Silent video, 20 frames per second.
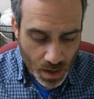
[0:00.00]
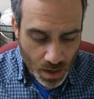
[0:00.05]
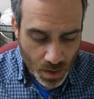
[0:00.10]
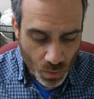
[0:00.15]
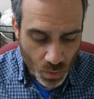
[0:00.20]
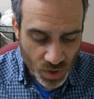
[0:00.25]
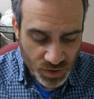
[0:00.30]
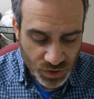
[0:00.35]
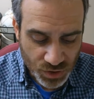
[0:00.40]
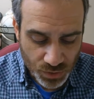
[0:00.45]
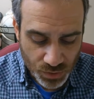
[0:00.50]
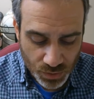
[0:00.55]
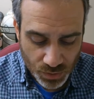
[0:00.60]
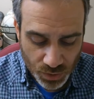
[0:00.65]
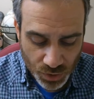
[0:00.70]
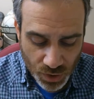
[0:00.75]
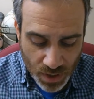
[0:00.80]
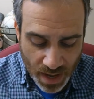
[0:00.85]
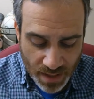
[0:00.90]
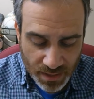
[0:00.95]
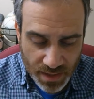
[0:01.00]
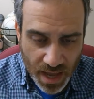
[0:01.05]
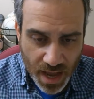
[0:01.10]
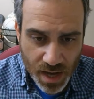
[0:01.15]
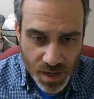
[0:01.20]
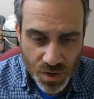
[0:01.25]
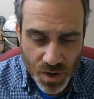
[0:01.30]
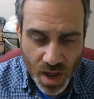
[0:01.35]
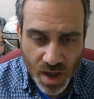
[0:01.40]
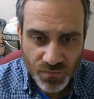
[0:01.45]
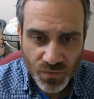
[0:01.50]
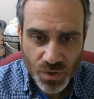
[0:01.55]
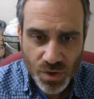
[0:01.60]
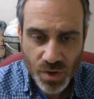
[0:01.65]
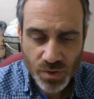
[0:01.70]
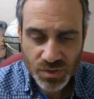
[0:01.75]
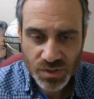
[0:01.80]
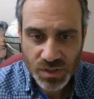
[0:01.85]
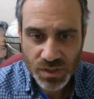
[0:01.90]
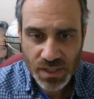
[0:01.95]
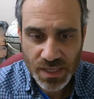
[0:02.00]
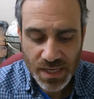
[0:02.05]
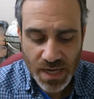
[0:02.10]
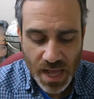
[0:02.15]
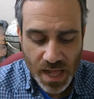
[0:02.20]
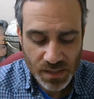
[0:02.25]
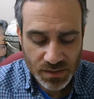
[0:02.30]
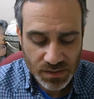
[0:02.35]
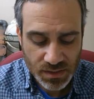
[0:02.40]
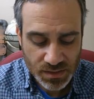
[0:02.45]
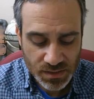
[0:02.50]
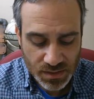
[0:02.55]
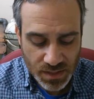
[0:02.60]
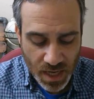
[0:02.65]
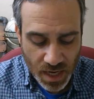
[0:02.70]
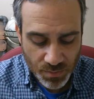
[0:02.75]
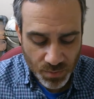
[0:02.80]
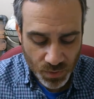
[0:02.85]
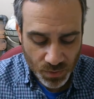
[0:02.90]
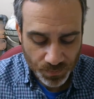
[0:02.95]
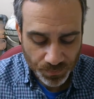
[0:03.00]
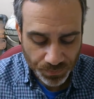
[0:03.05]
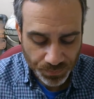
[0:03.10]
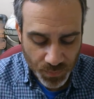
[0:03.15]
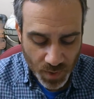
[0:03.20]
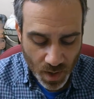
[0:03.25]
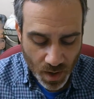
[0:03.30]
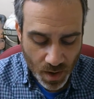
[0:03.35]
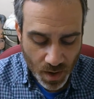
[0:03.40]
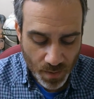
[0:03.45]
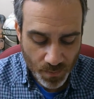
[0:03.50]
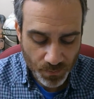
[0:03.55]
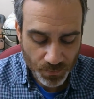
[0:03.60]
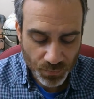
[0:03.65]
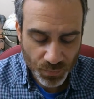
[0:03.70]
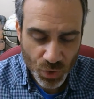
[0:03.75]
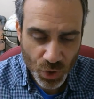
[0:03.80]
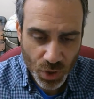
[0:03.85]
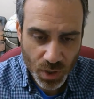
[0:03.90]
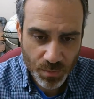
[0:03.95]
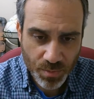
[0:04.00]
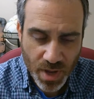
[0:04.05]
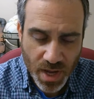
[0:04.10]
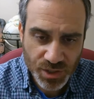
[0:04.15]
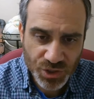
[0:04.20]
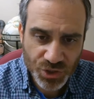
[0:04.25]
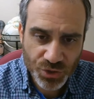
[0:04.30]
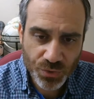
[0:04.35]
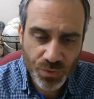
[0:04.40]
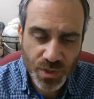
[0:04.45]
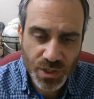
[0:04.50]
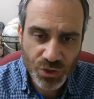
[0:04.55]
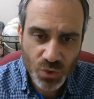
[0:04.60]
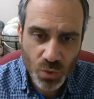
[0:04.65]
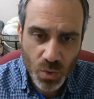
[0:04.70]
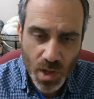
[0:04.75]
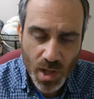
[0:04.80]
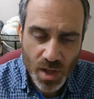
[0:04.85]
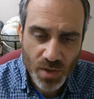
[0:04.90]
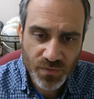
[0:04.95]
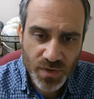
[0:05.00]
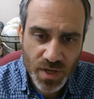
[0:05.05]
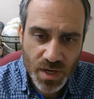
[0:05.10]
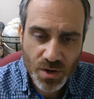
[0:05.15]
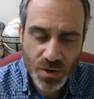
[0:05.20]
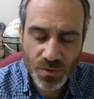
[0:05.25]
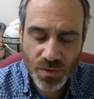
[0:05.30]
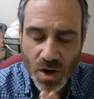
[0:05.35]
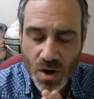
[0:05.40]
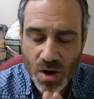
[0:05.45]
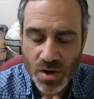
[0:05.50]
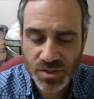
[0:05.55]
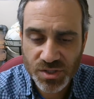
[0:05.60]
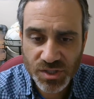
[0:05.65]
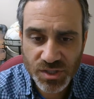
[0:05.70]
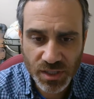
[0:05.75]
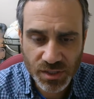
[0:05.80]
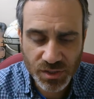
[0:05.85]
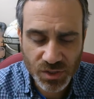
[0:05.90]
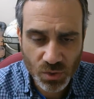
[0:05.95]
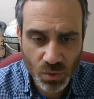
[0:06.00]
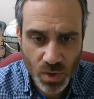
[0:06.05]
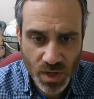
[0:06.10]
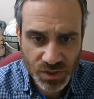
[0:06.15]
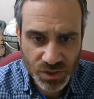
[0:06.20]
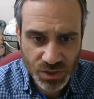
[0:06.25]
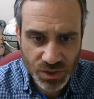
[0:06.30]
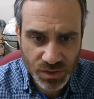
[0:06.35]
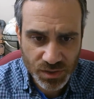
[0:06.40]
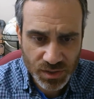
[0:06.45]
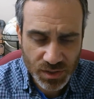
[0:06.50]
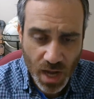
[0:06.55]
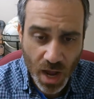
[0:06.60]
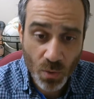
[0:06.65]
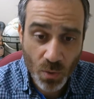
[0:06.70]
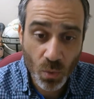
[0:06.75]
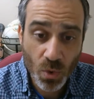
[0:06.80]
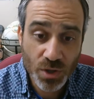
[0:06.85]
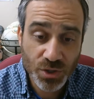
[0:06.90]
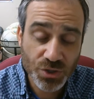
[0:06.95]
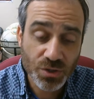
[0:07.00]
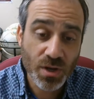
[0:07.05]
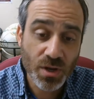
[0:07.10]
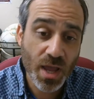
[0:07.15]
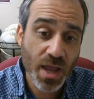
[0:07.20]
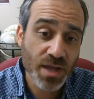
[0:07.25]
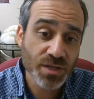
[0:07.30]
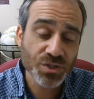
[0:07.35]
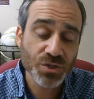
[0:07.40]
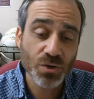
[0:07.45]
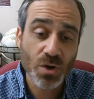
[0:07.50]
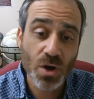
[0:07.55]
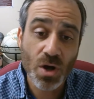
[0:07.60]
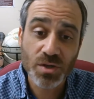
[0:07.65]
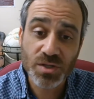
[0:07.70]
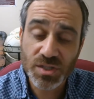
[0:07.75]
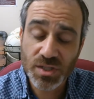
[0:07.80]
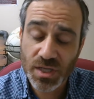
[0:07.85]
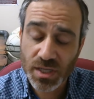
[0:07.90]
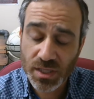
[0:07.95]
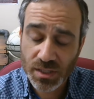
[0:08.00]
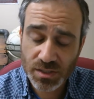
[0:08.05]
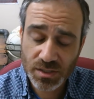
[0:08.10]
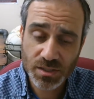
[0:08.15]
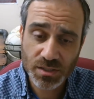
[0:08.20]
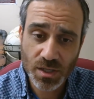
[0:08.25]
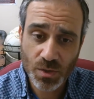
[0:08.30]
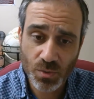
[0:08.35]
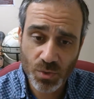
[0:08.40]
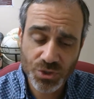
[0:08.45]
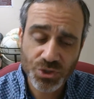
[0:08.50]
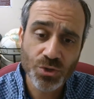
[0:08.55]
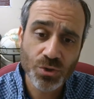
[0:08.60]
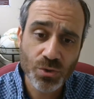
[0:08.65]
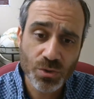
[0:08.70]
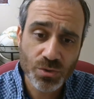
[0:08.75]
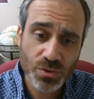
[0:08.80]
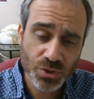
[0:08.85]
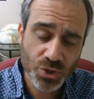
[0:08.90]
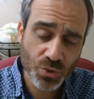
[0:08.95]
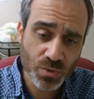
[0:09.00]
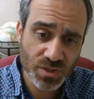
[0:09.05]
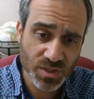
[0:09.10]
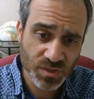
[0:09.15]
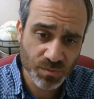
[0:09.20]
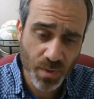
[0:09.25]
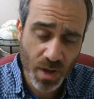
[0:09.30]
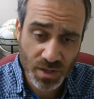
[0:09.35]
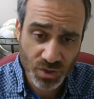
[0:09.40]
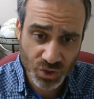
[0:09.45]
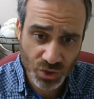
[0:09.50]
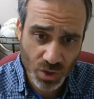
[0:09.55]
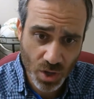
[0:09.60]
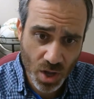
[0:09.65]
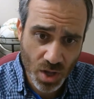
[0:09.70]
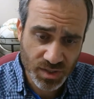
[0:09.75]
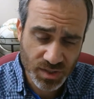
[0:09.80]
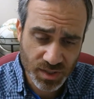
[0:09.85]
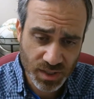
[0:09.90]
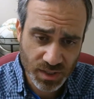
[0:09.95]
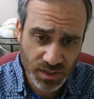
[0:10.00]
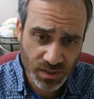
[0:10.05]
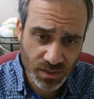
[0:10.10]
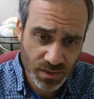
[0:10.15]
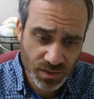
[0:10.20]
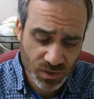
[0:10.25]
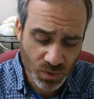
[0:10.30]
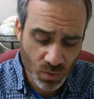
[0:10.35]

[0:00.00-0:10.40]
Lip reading: Once you got that and you have your notes in the analysis table, look at page 312. Here there are 6 questions. I want you to answer all 6. I want you to respond to all 6 of these